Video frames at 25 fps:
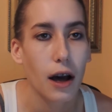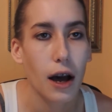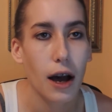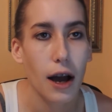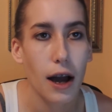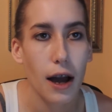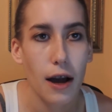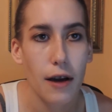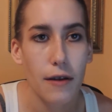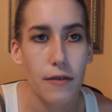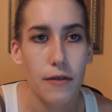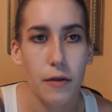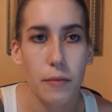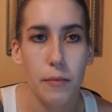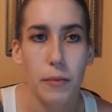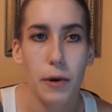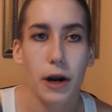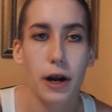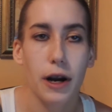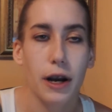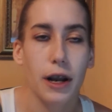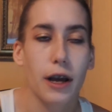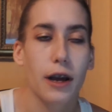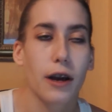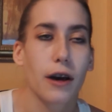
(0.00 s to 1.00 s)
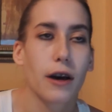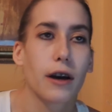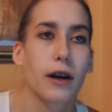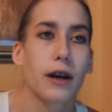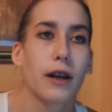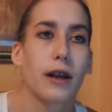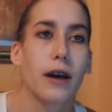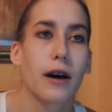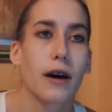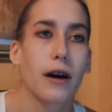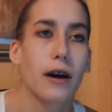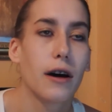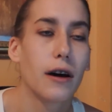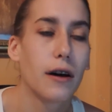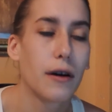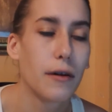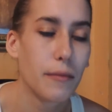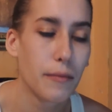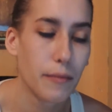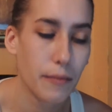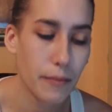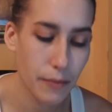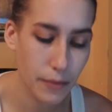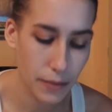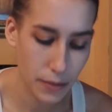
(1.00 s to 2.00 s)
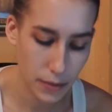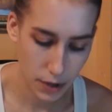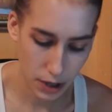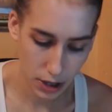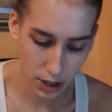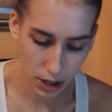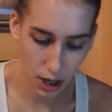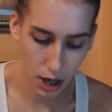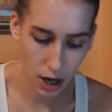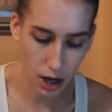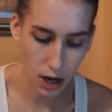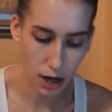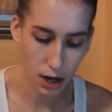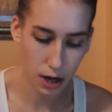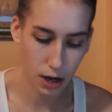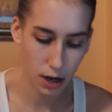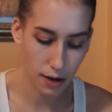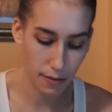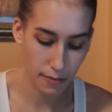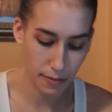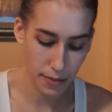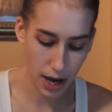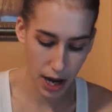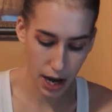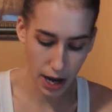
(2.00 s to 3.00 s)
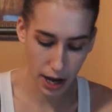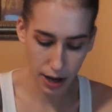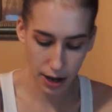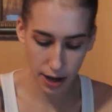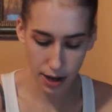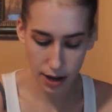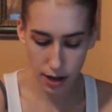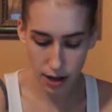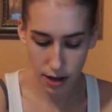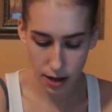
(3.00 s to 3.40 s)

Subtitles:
I have a pretty good scar on my